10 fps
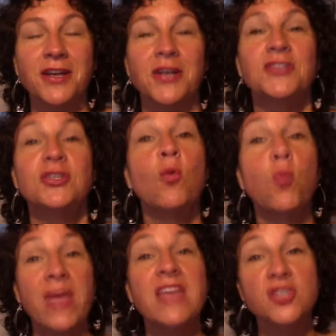So
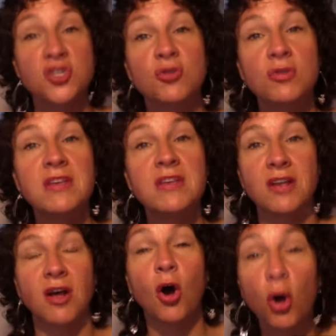we do this
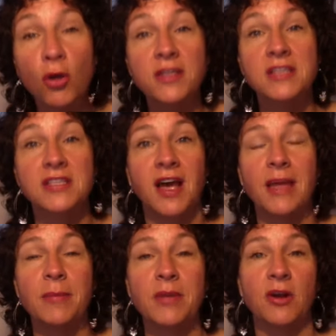all the
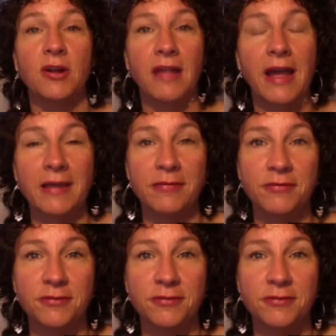time in our life.